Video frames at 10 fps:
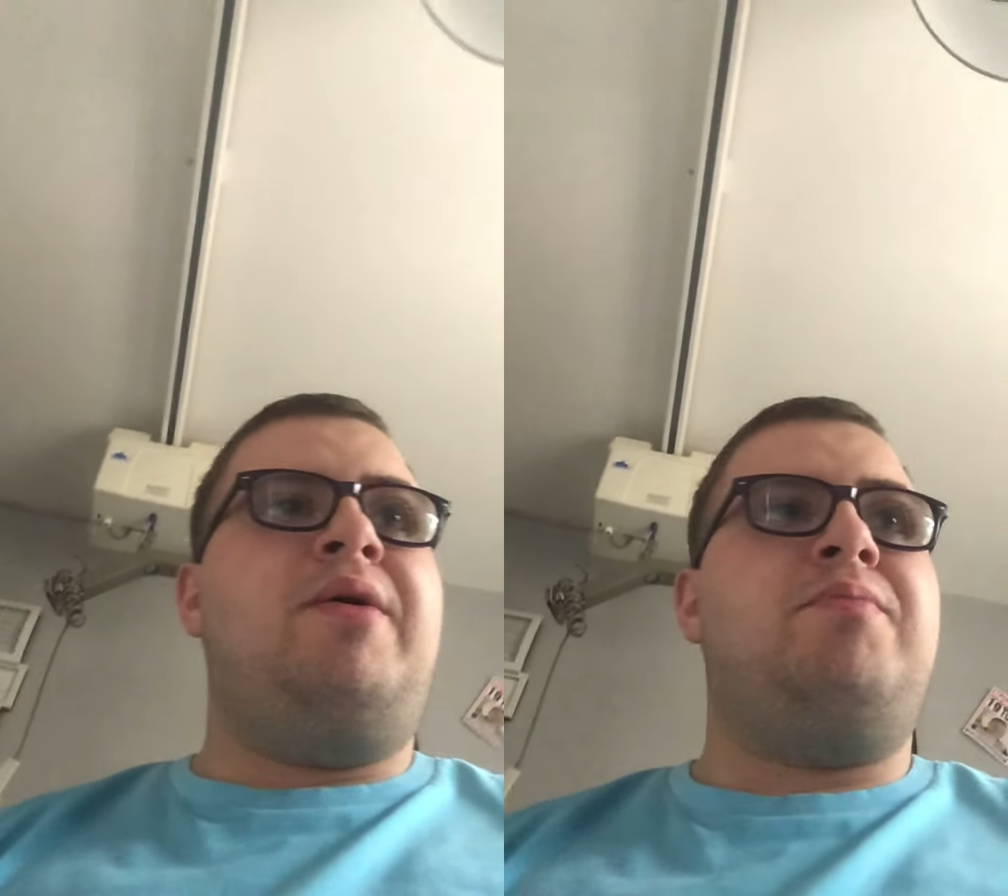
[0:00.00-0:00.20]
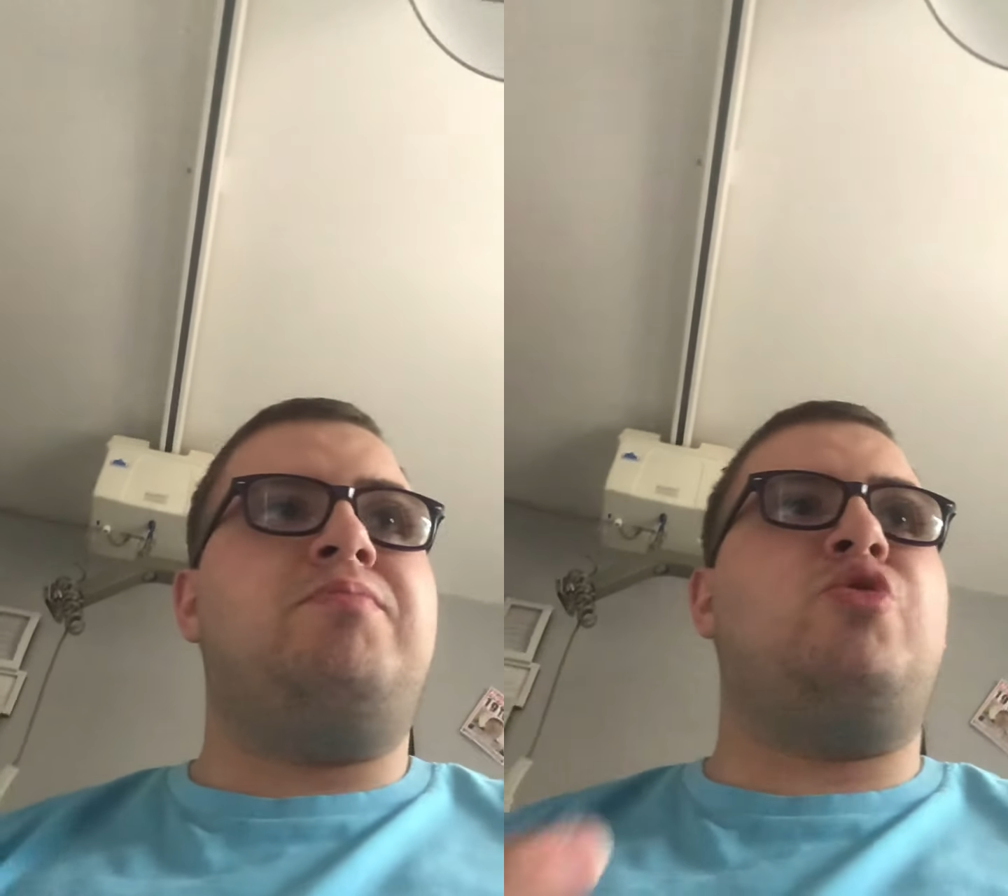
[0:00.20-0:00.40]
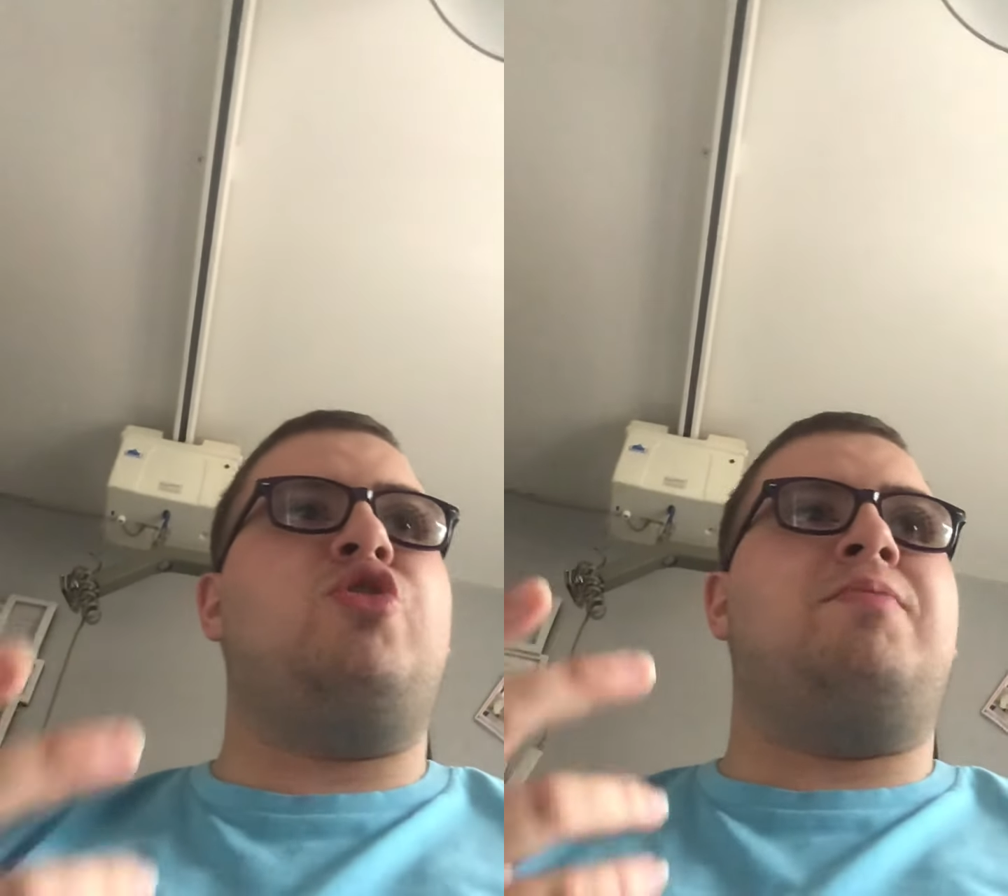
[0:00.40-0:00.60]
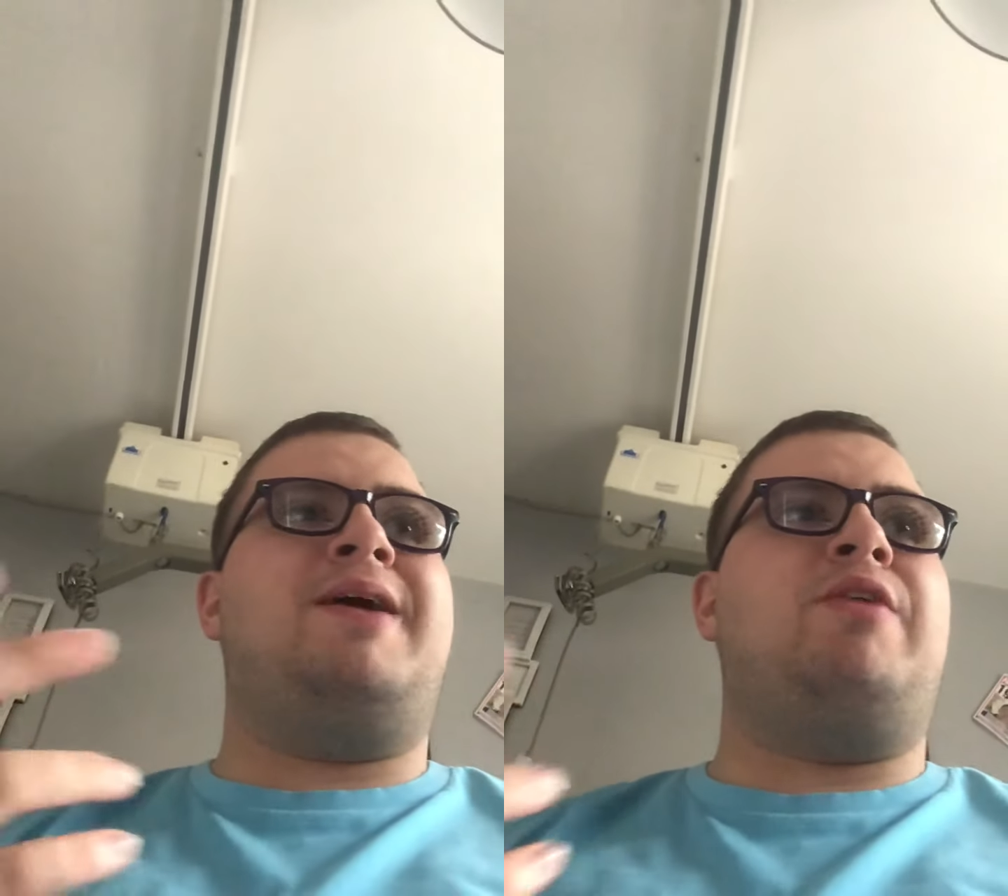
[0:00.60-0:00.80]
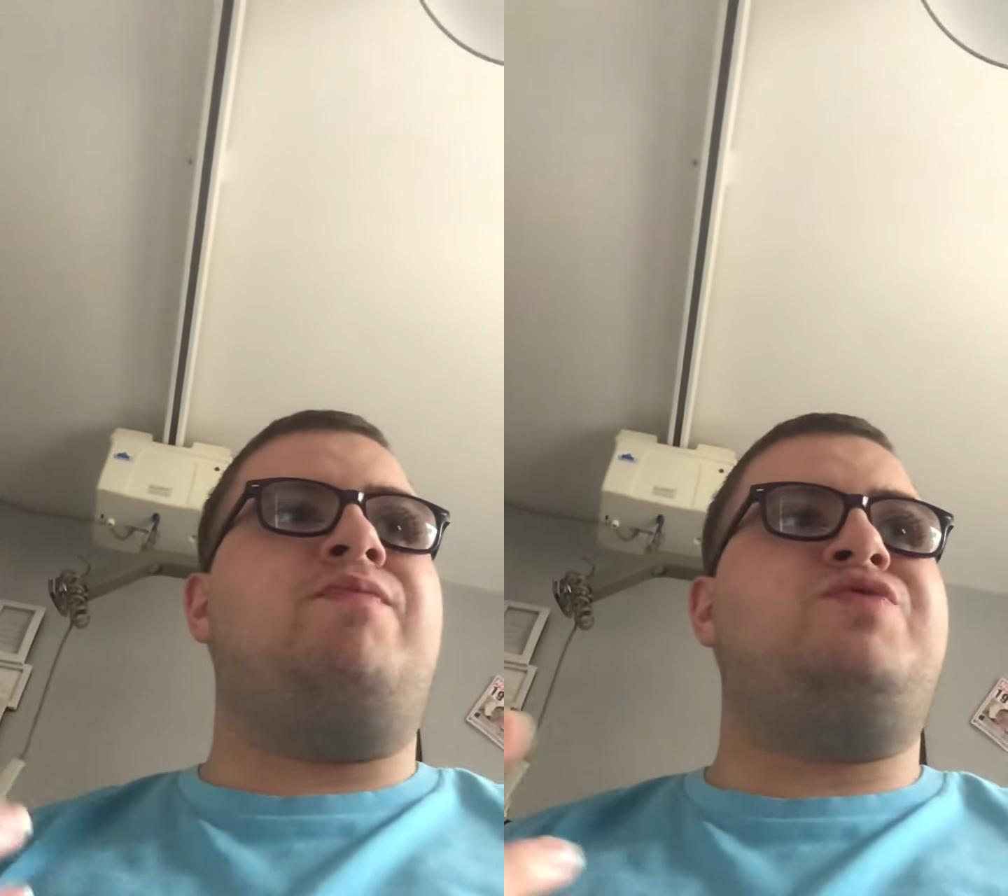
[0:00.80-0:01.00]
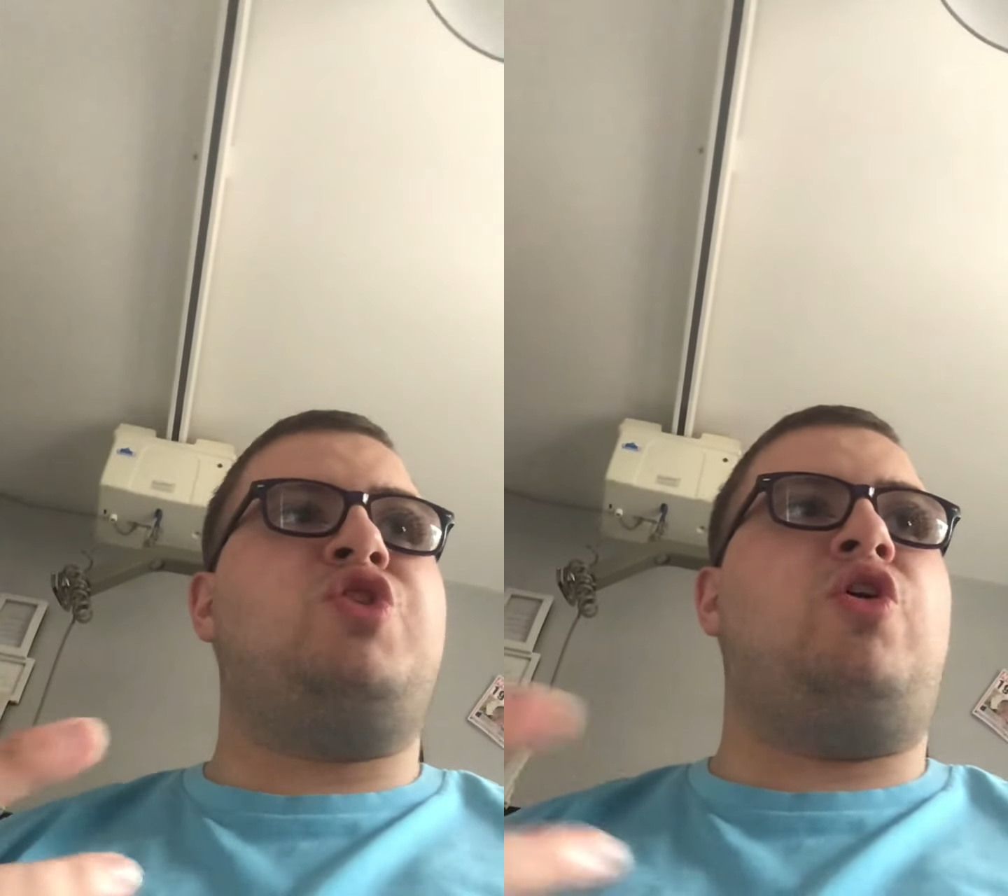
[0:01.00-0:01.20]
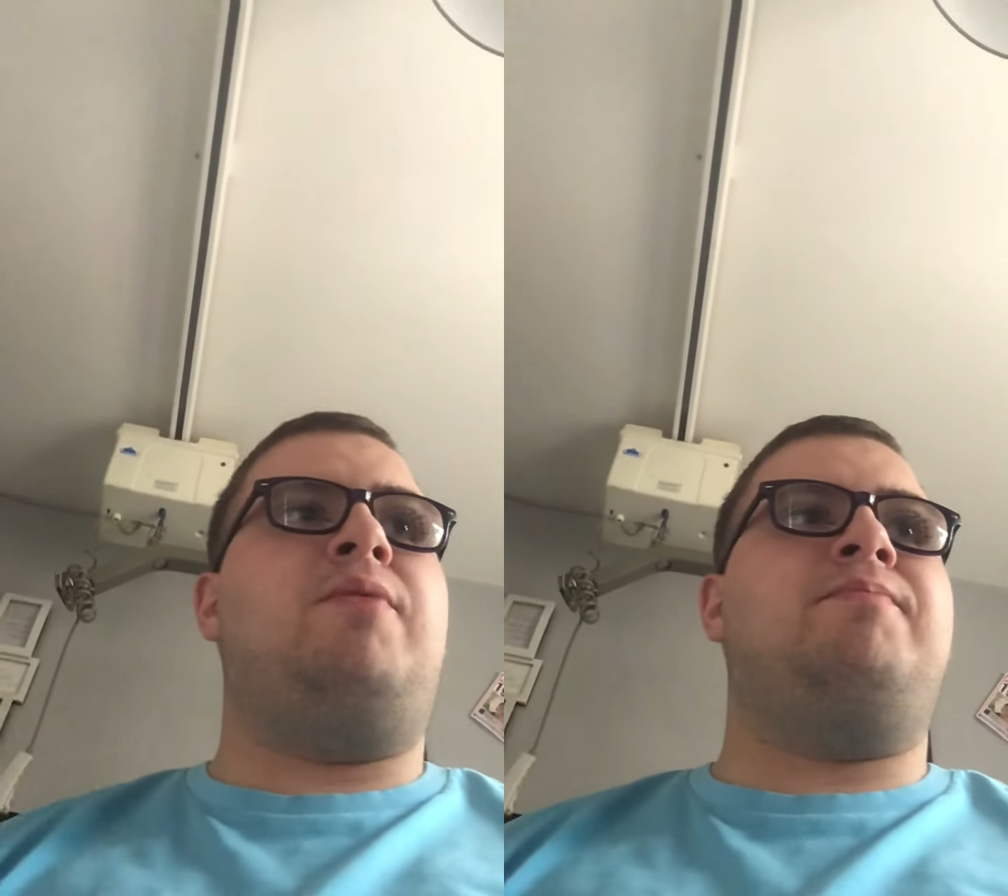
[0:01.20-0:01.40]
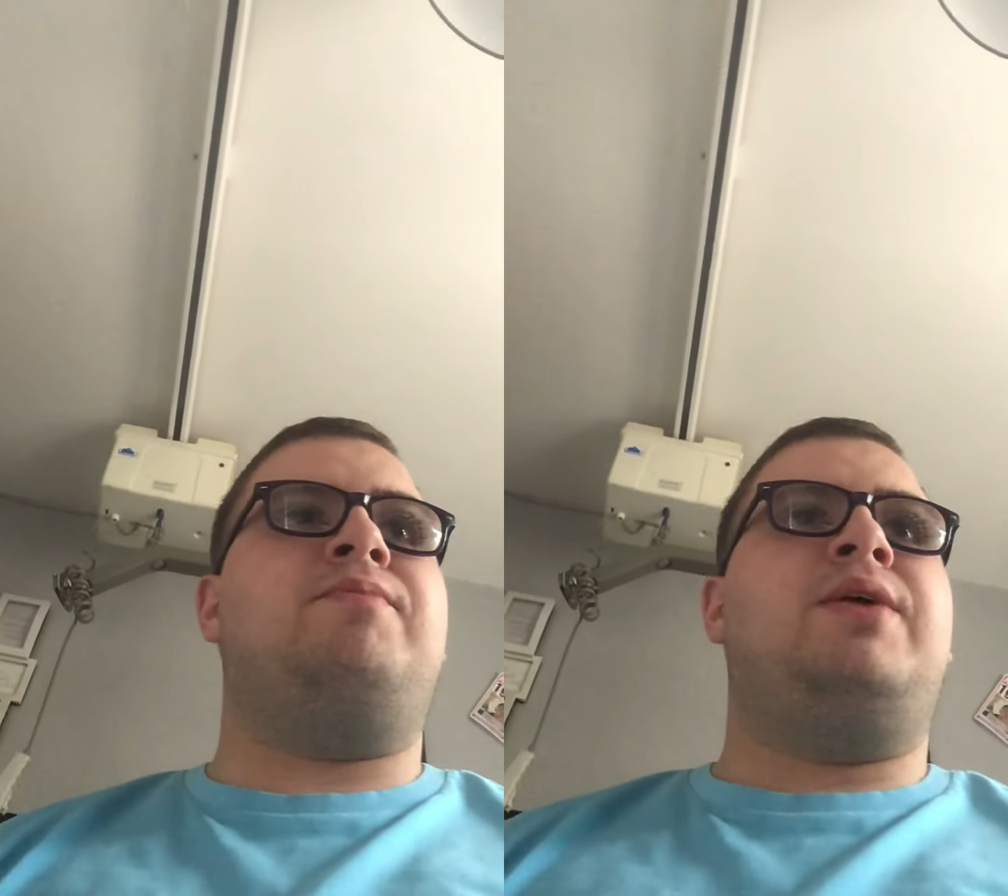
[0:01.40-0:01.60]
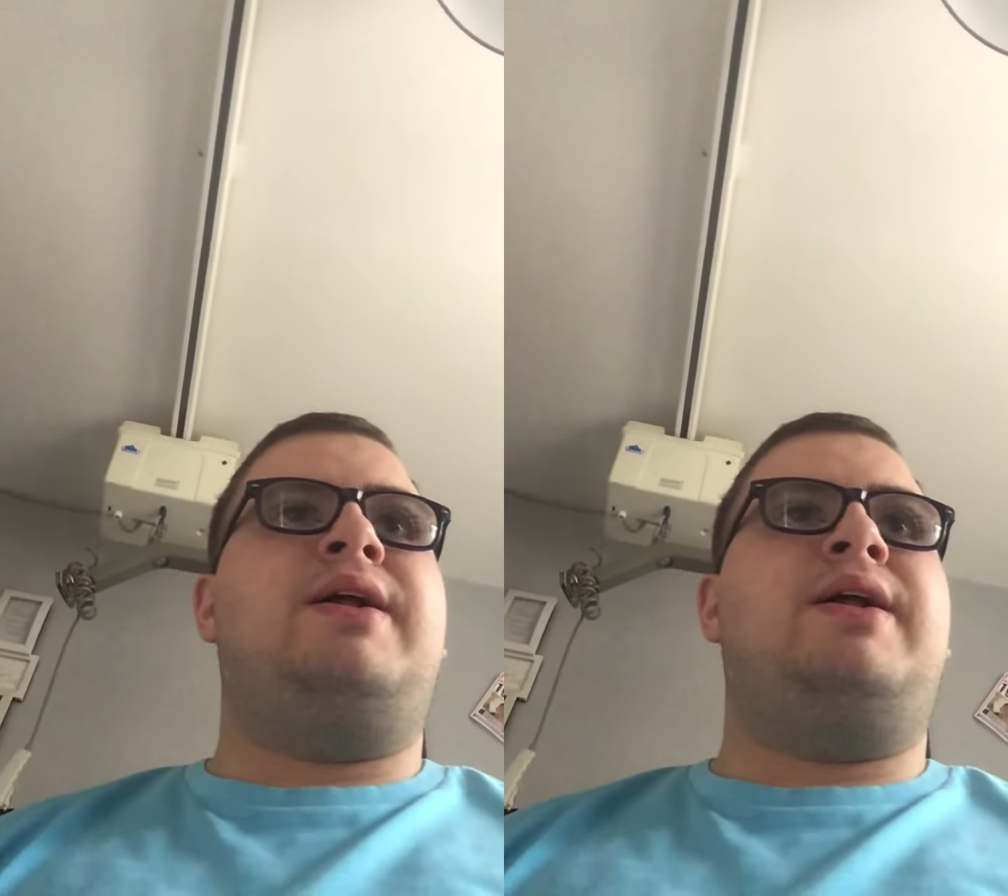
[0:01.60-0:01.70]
more about Tom